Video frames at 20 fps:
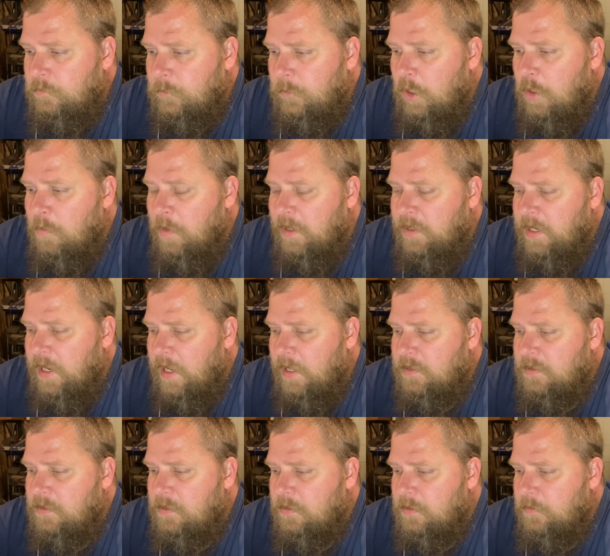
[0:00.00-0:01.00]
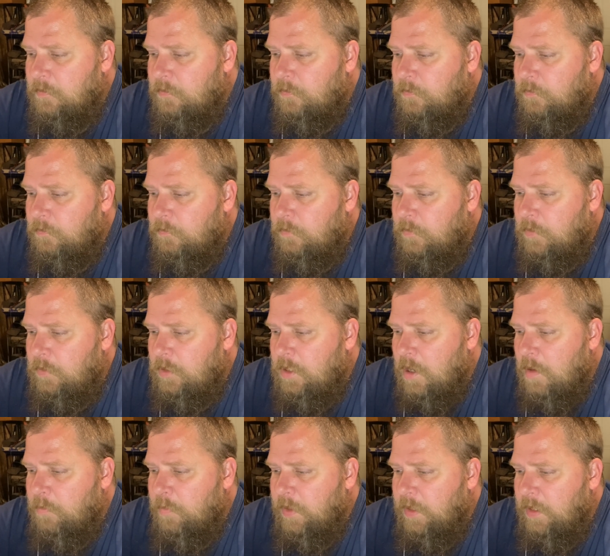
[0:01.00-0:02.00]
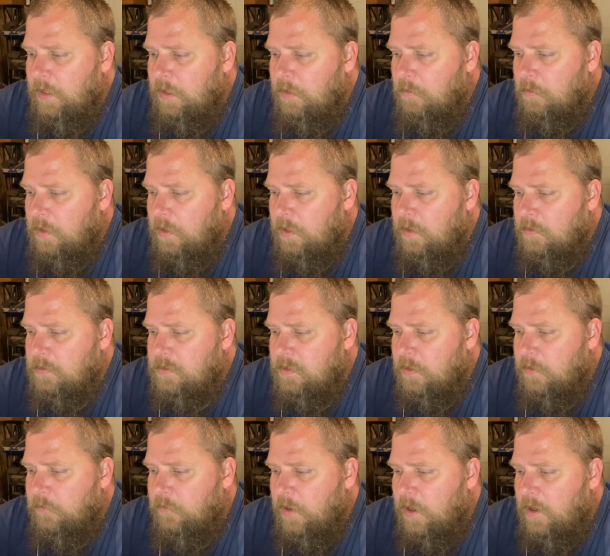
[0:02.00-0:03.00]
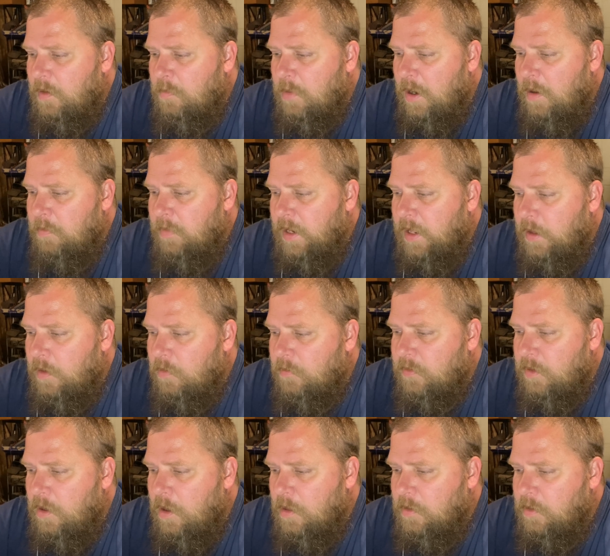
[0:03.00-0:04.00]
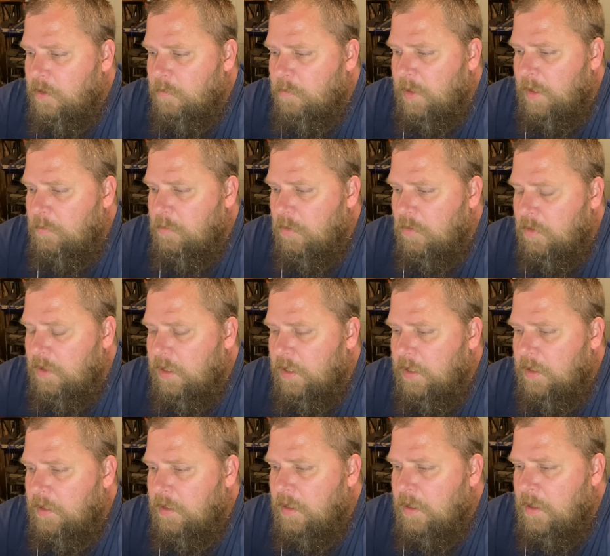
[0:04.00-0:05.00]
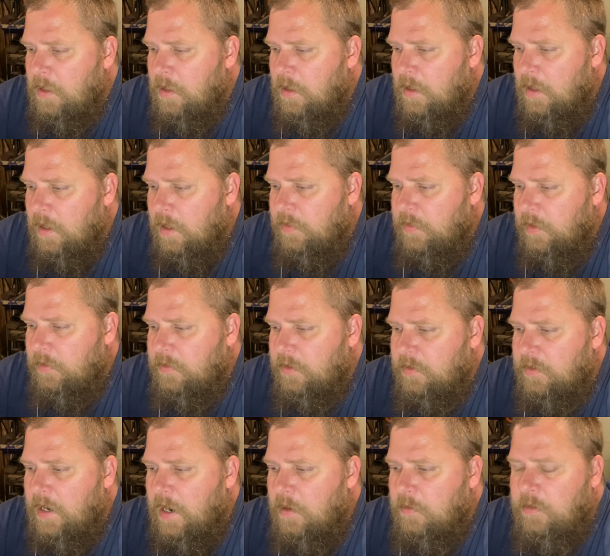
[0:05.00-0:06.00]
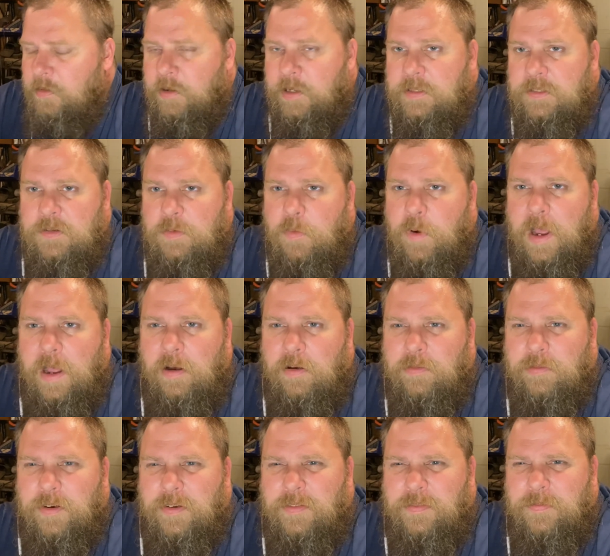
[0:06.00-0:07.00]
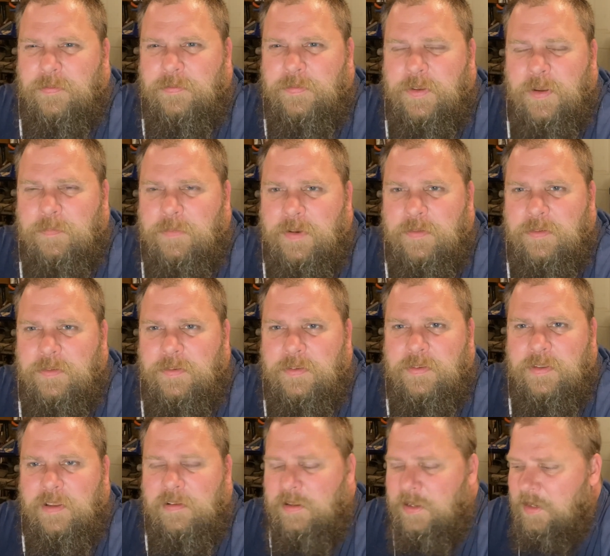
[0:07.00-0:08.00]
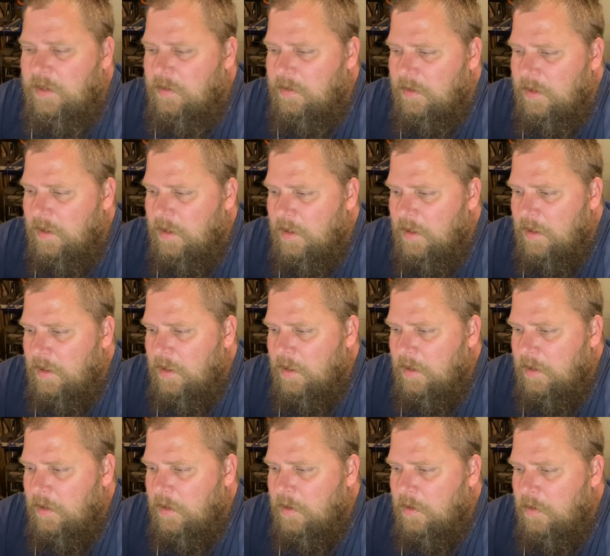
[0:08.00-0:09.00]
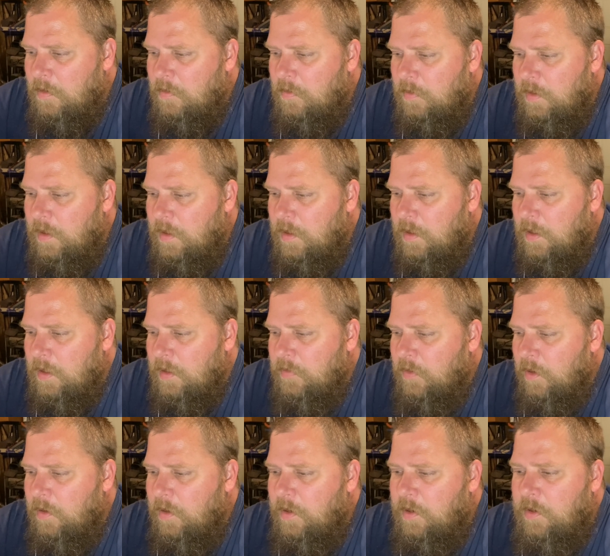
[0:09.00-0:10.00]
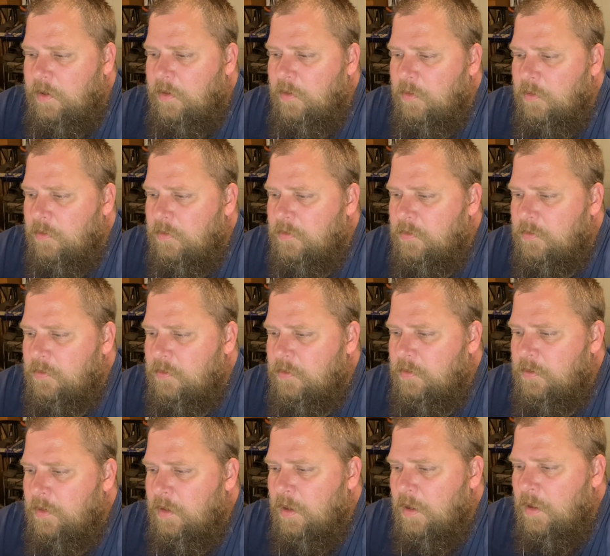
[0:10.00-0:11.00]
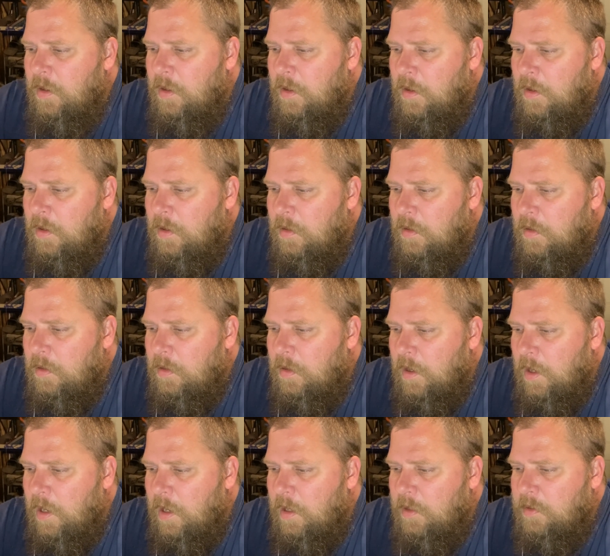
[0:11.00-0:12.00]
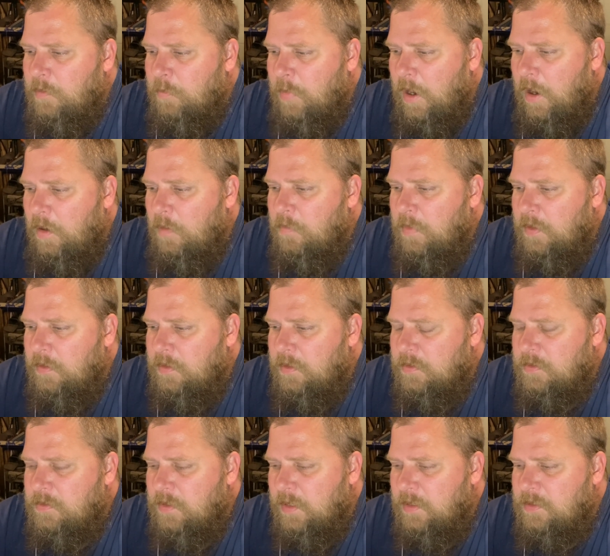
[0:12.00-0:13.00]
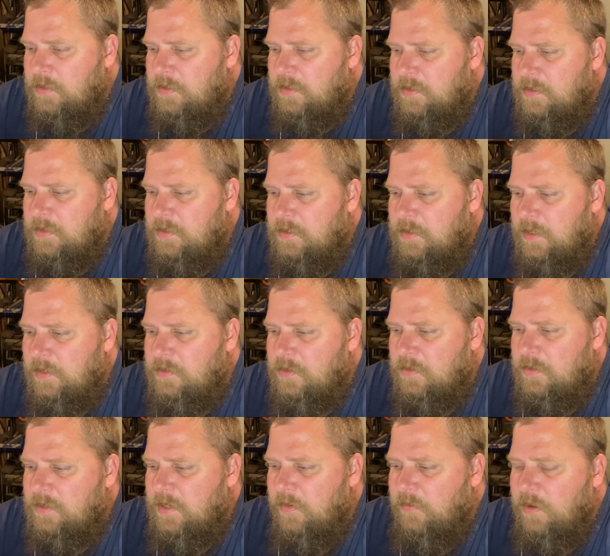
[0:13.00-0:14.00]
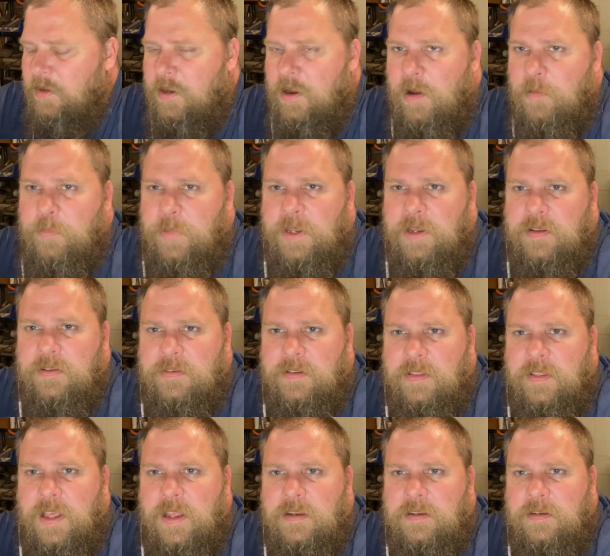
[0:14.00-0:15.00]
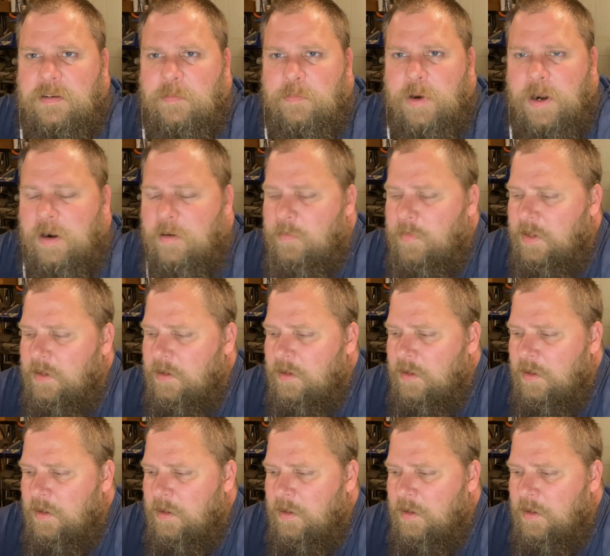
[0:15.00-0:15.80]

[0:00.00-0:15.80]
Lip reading: My dad's company, when he was in the fire department, had over 100 people in it. I think they're down to like 12 or something silly, And they're a huge department. There's like six or seven companies in that department.